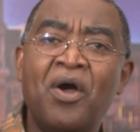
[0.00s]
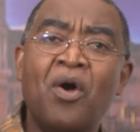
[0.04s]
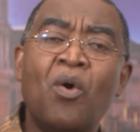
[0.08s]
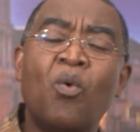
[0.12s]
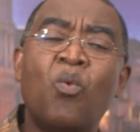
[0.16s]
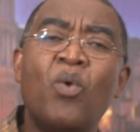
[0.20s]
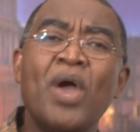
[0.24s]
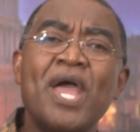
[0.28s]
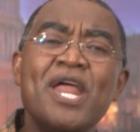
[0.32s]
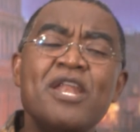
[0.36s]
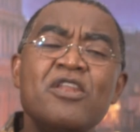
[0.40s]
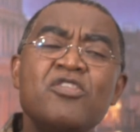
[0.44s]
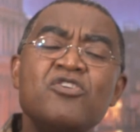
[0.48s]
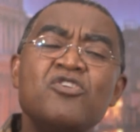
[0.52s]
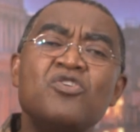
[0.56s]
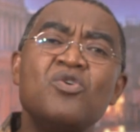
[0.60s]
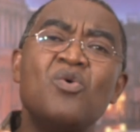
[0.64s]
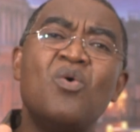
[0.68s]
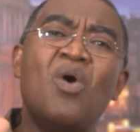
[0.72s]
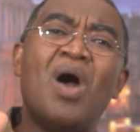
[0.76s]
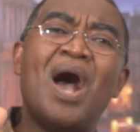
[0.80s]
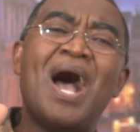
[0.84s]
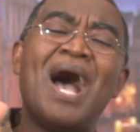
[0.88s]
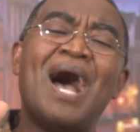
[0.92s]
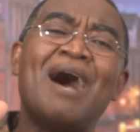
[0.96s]
When
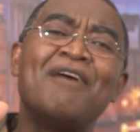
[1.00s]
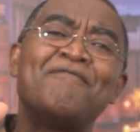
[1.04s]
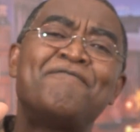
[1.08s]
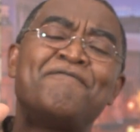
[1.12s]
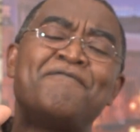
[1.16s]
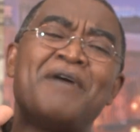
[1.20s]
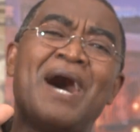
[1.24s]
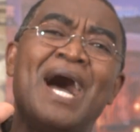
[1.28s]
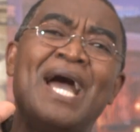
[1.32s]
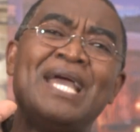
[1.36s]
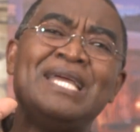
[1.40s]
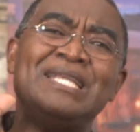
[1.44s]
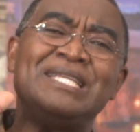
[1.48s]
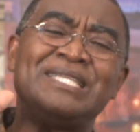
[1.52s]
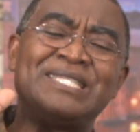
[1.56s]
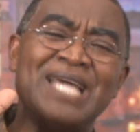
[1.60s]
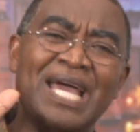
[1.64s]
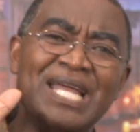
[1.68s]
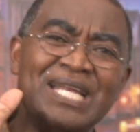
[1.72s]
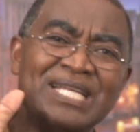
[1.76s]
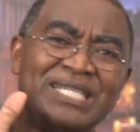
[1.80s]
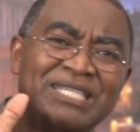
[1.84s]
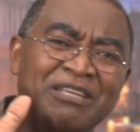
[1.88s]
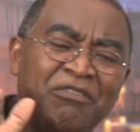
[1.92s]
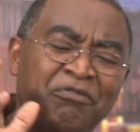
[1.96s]
you have
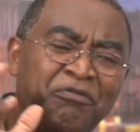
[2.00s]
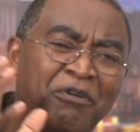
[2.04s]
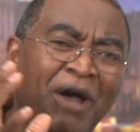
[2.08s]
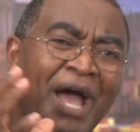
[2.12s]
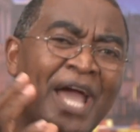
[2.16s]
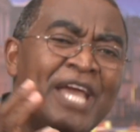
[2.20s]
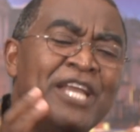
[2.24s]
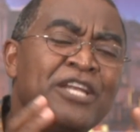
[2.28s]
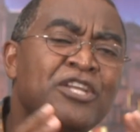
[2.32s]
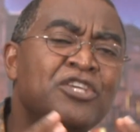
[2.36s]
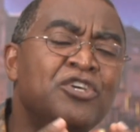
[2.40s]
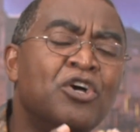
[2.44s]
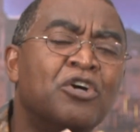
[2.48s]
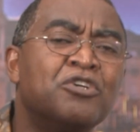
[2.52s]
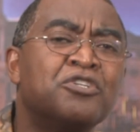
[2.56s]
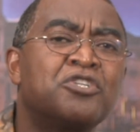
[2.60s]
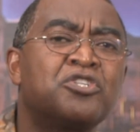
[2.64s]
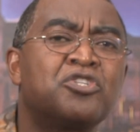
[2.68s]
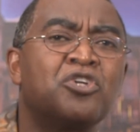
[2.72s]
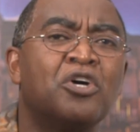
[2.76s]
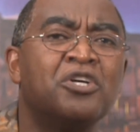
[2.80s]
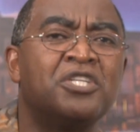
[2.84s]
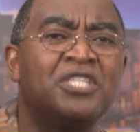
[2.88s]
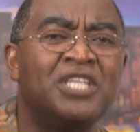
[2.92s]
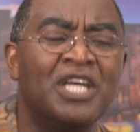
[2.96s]
identified your
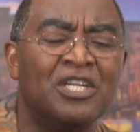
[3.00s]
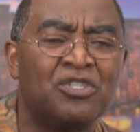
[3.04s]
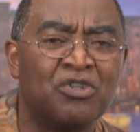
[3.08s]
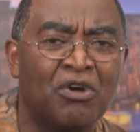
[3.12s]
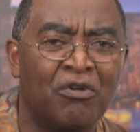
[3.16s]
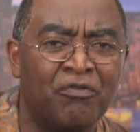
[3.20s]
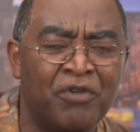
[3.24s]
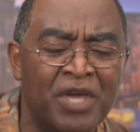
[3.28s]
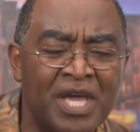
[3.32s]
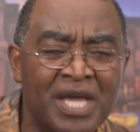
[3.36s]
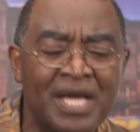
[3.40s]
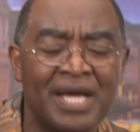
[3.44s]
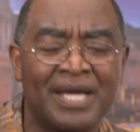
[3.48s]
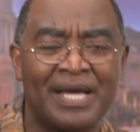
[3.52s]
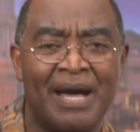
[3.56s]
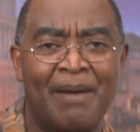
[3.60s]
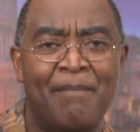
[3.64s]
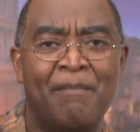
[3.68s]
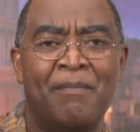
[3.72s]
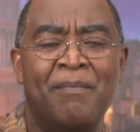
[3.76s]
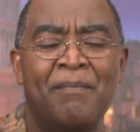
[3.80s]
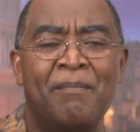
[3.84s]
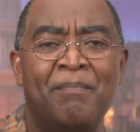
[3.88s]
sources of income,